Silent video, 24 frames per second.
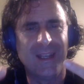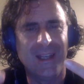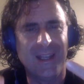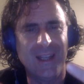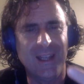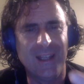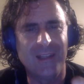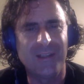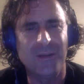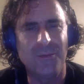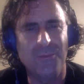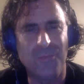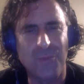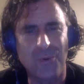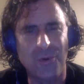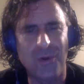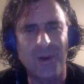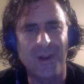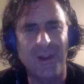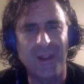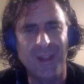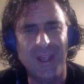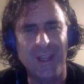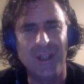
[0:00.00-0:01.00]
It's
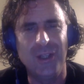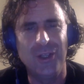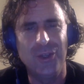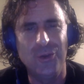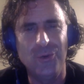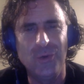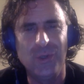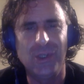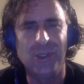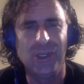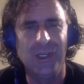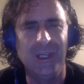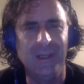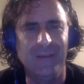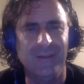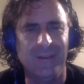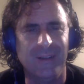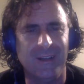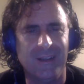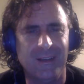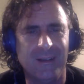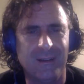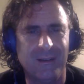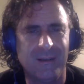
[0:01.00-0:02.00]
important that you achieve
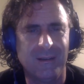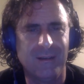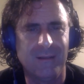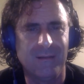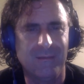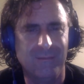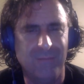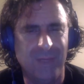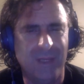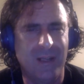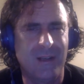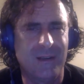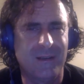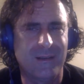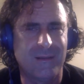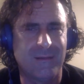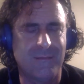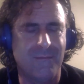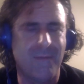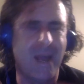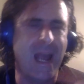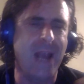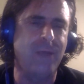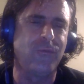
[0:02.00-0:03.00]
it
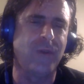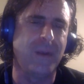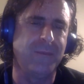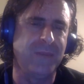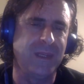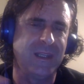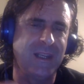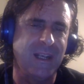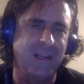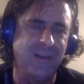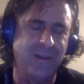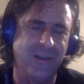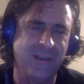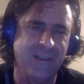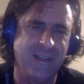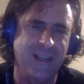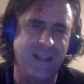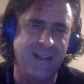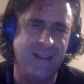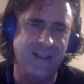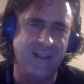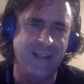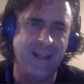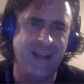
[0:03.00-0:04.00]
because my reputation's
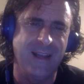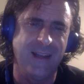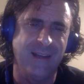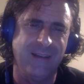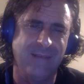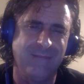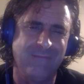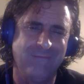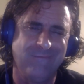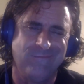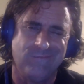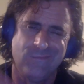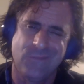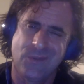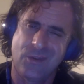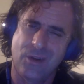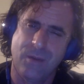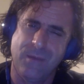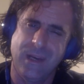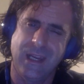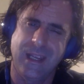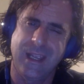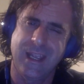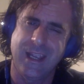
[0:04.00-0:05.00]
on the line. So
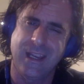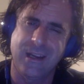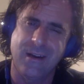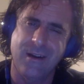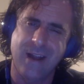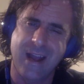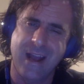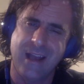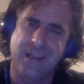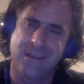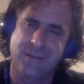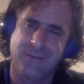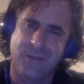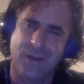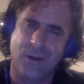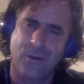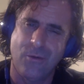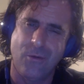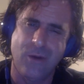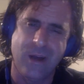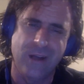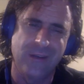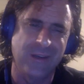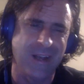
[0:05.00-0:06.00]
I'm going to kick your ass if you
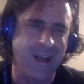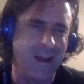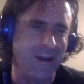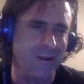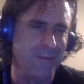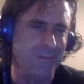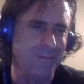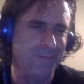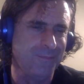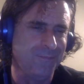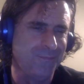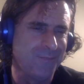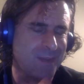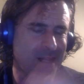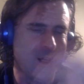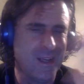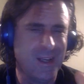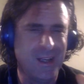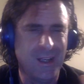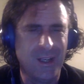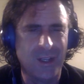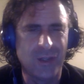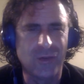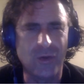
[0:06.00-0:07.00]
don't watch out.
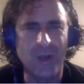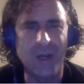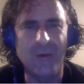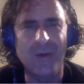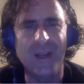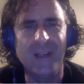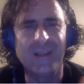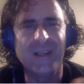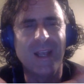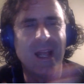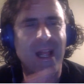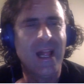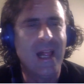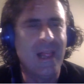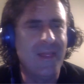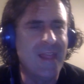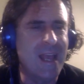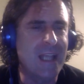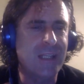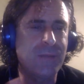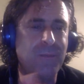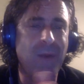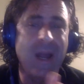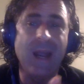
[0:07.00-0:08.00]
So anyways,
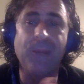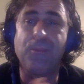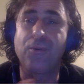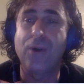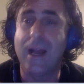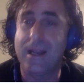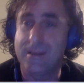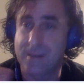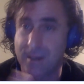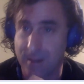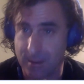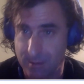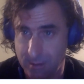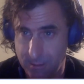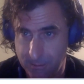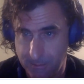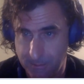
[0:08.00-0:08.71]
that's my process.